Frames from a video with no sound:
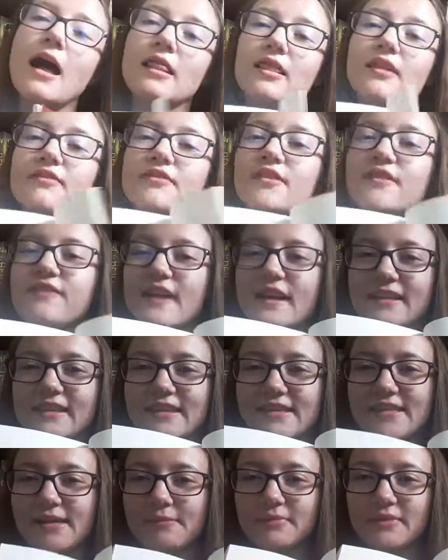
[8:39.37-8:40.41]
I love the fact
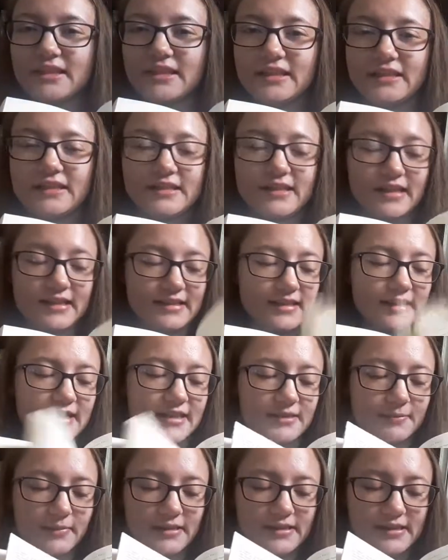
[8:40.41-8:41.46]
that Sam Kean does this,
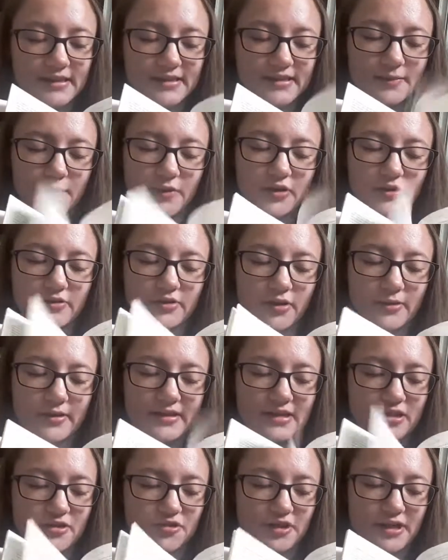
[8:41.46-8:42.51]
because as someone who's always
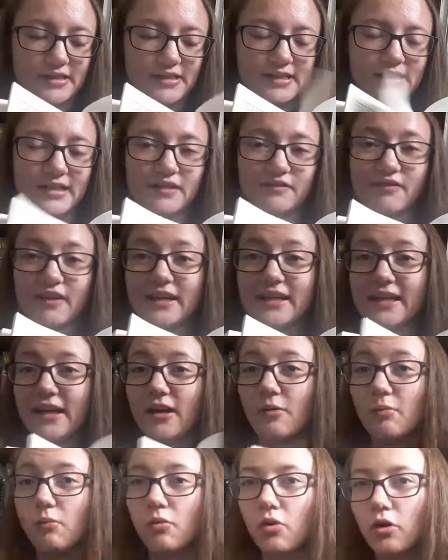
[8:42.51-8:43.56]
interested in finding
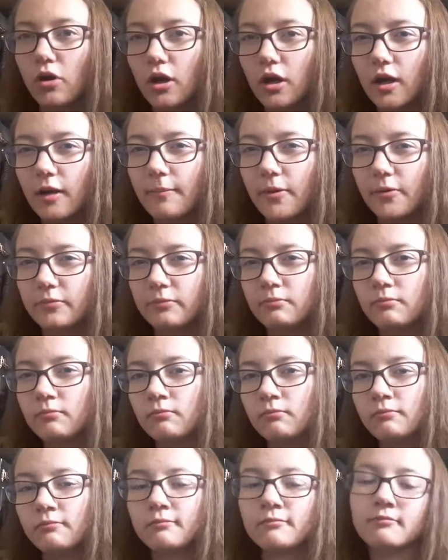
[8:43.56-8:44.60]
out more about
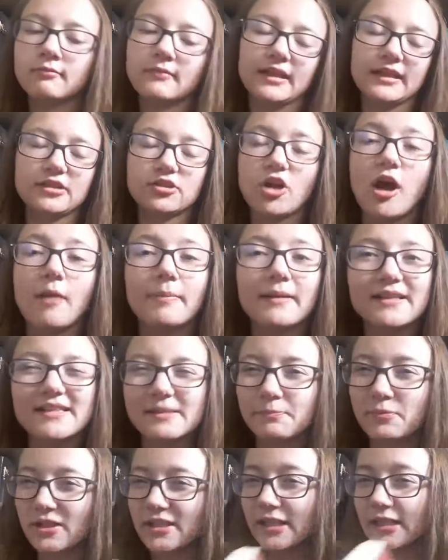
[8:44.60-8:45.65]
like topics,
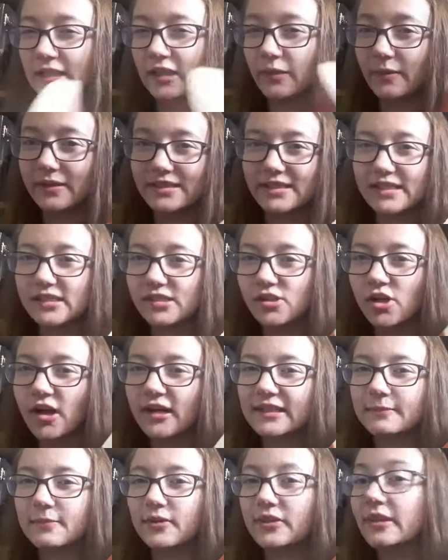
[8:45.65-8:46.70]
particularly once he's
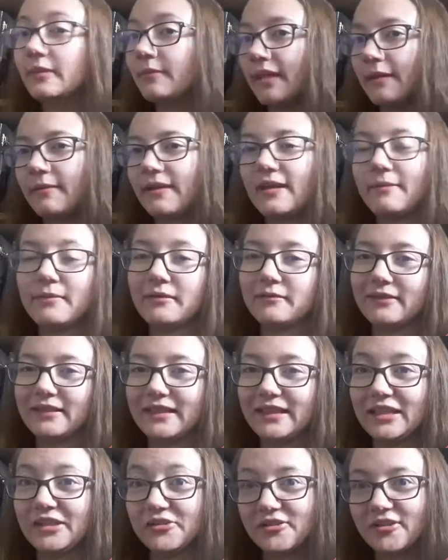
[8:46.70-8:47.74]
talked about them, they get me
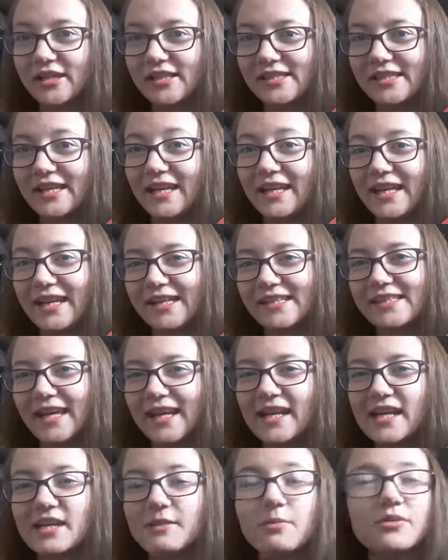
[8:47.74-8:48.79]
really interested and
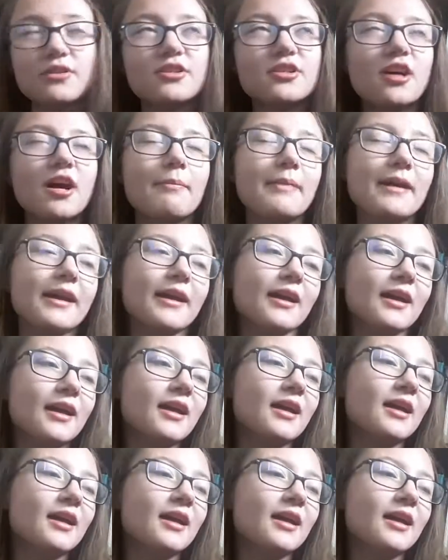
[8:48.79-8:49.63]
excited about the topic.